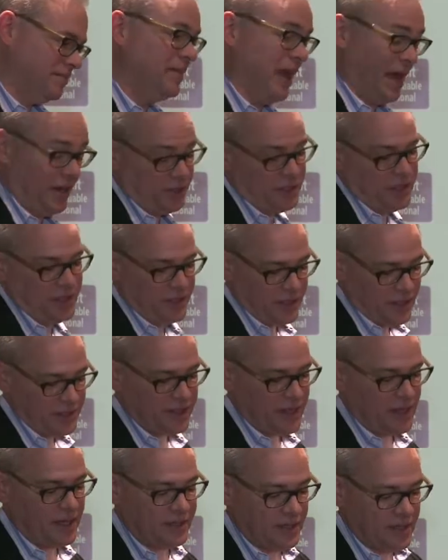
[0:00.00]
actually in
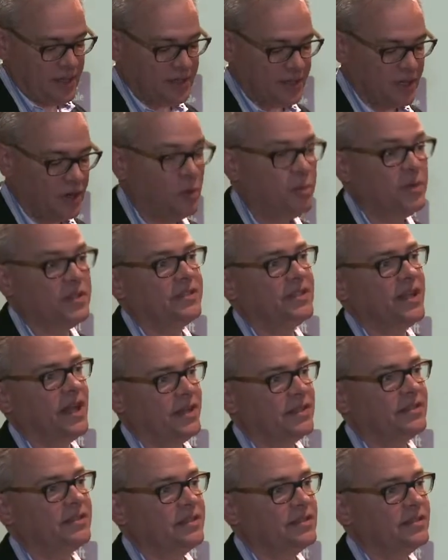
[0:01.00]
this case it is an
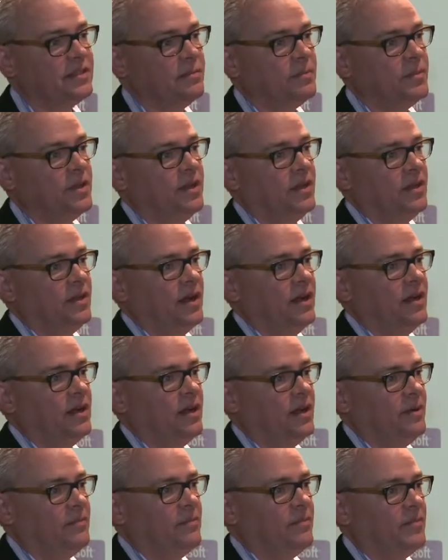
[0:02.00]
OpenStack system.
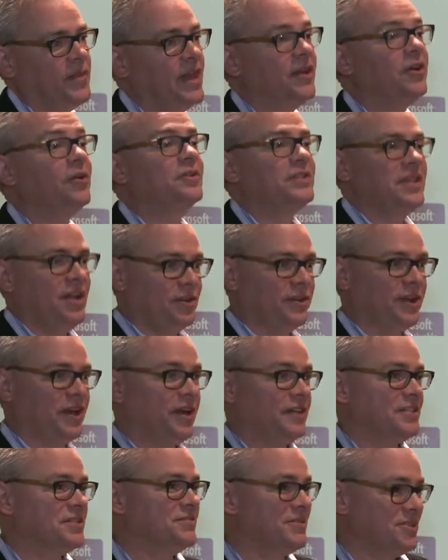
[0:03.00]
They don't tell their
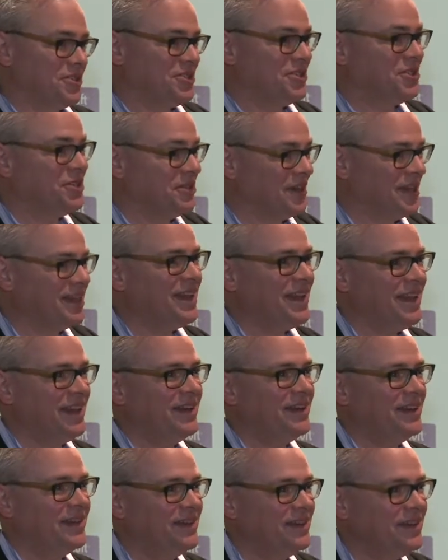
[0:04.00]
customers they're doing
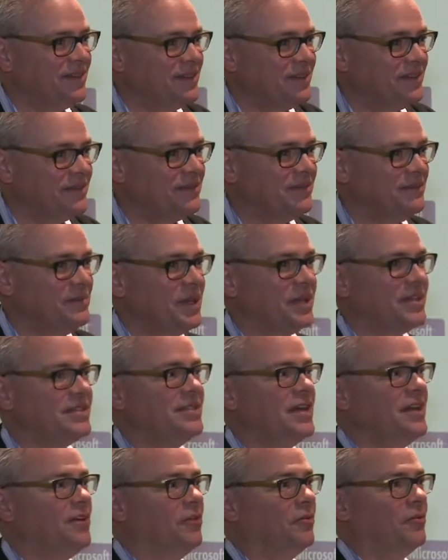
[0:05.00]
that
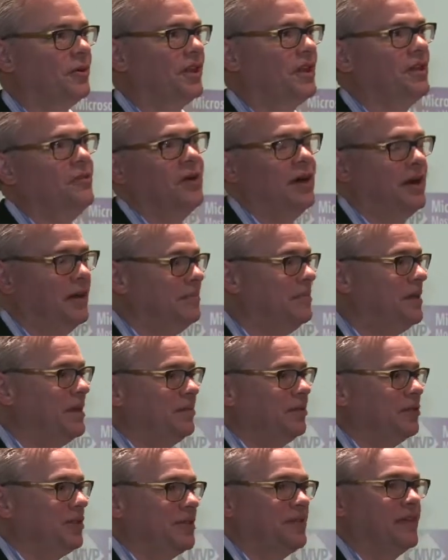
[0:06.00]
because they don't really want
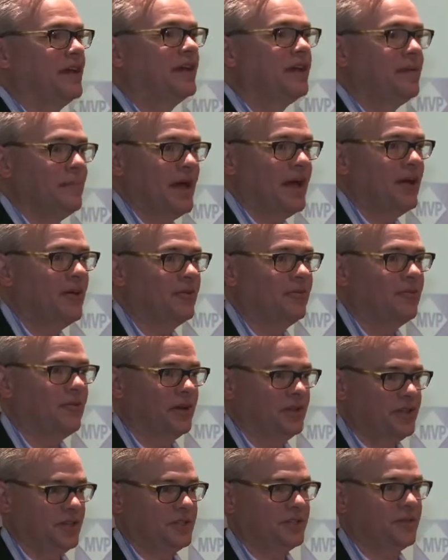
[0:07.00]
people to think about
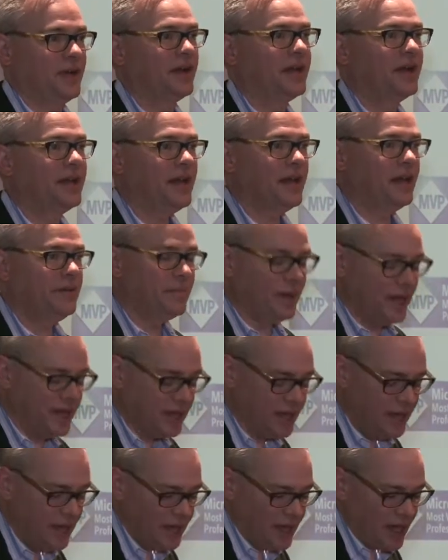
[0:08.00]
what it's running on,
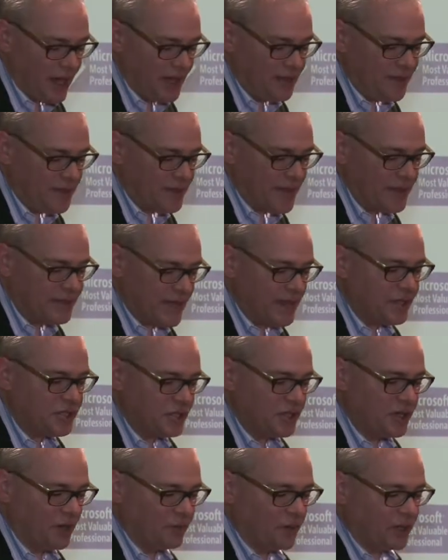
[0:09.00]
but I think that's
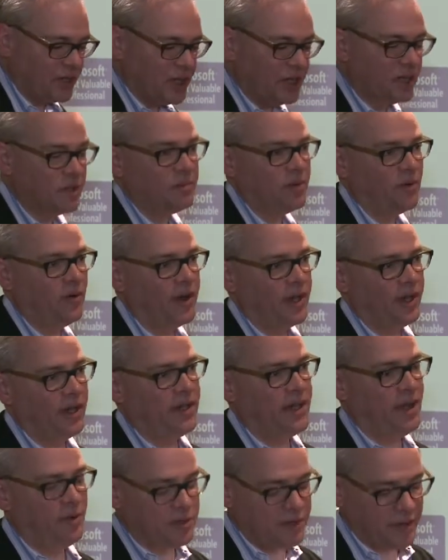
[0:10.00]
actually a really good point.
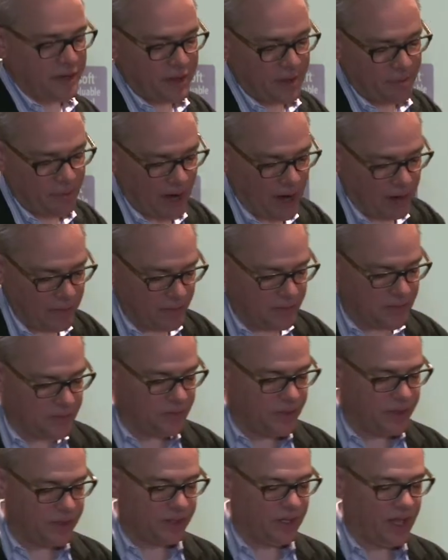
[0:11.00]
And that was one of the
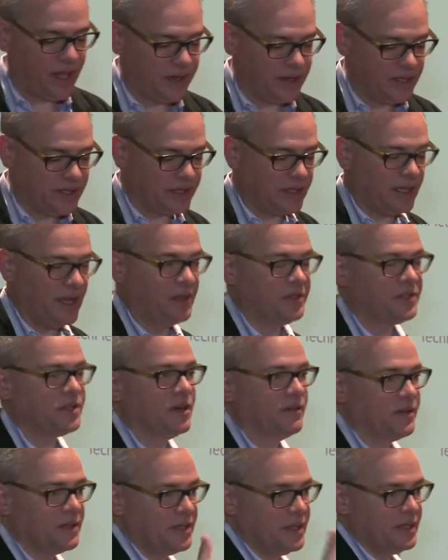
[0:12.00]
problems with a lot of these cloud
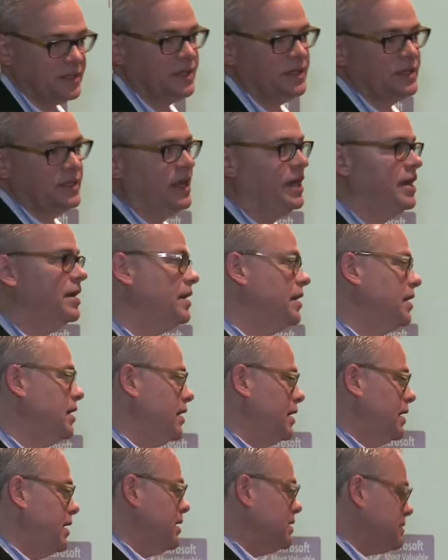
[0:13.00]
services is that
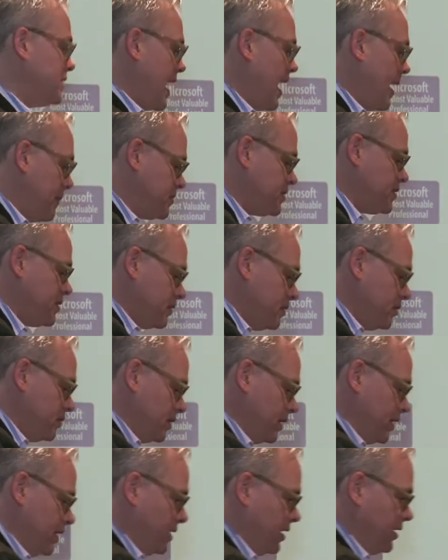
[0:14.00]
it is
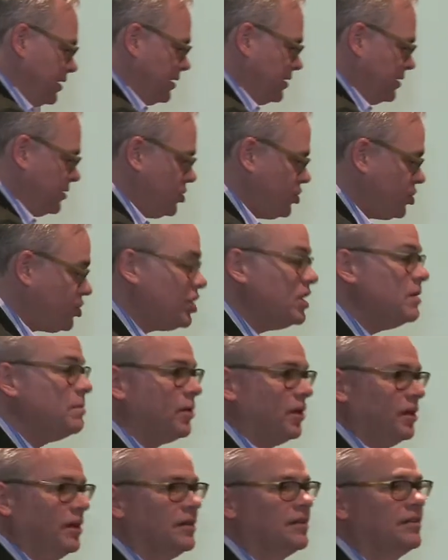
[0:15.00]
absolutely
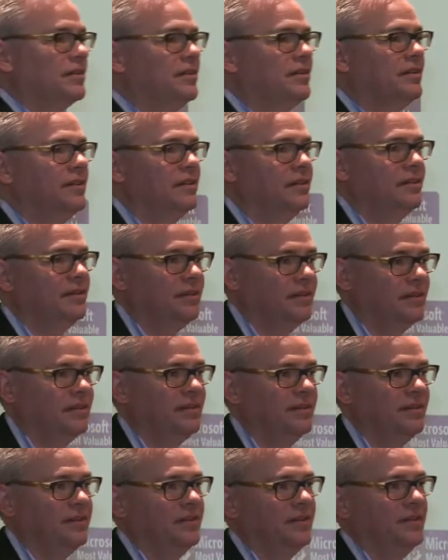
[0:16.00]
cheaper
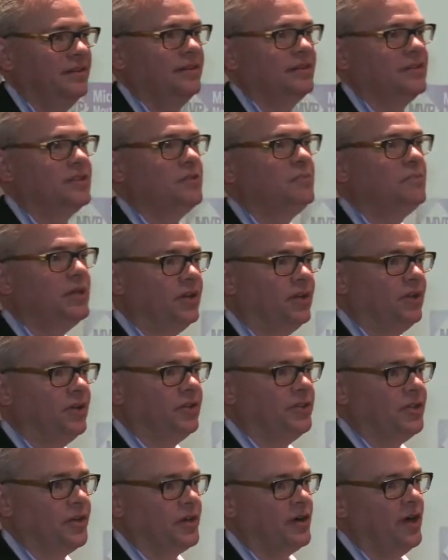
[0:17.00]
to
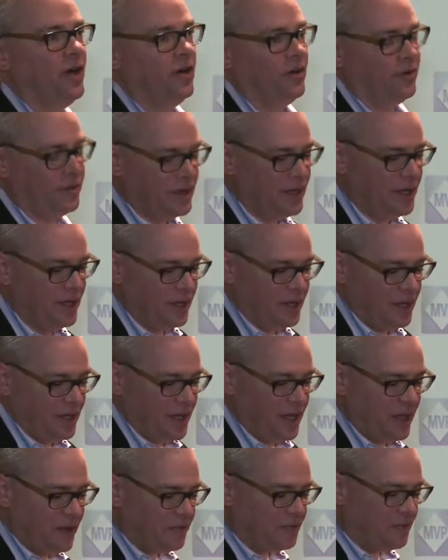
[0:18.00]
build your own
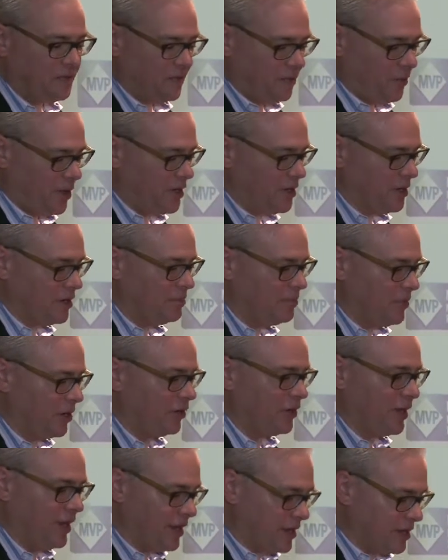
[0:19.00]
if what you're
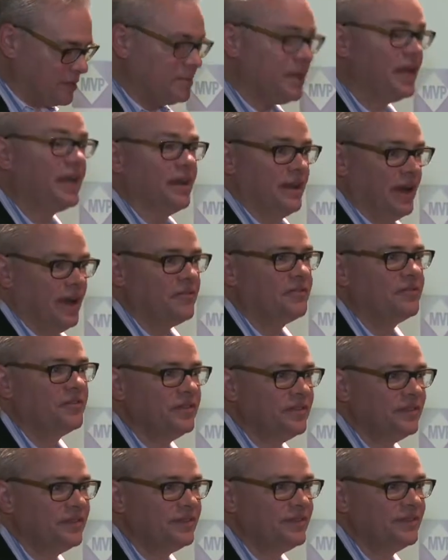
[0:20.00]
building is big enough